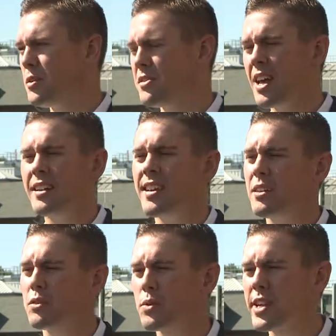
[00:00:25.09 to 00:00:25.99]
You said it
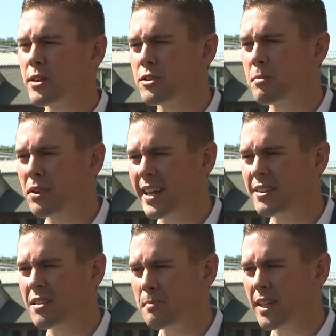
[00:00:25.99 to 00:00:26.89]
takes three years to
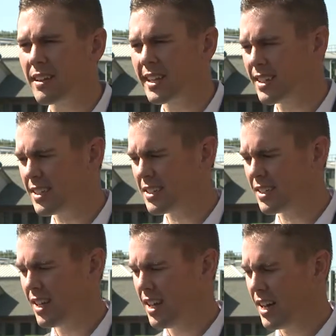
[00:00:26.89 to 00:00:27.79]
plan something like this.
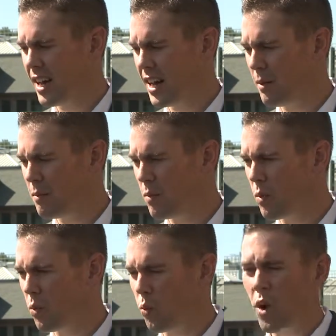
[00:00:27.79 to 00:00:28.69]
Um,
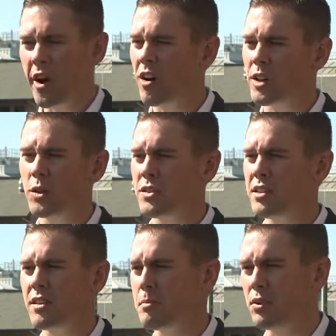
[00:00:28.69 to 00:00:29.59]
what all goes
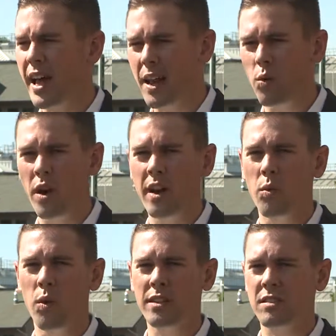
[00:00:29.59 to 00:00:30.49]
into the planning? What,
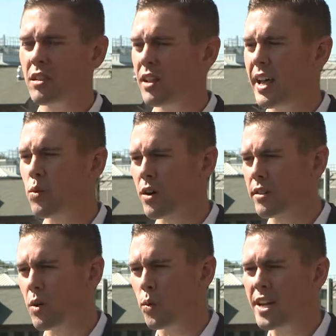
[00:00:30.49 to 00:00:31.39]
what's the legwork
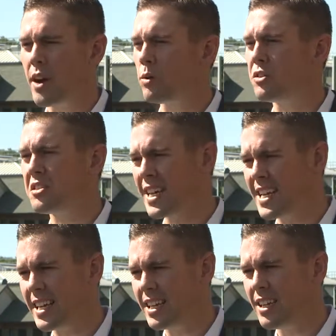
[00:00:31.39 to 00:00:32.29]
that we don't
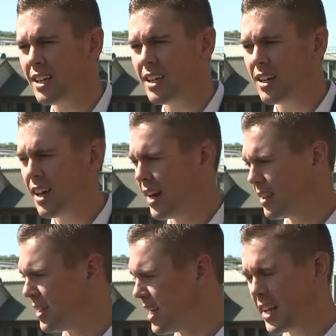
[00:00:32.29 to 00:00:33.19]
see
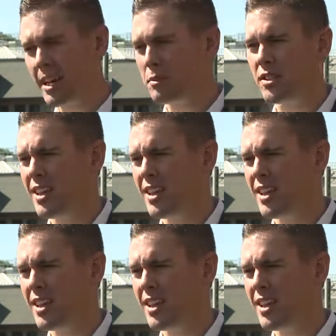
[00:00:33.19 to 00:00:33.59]
uh, leading up to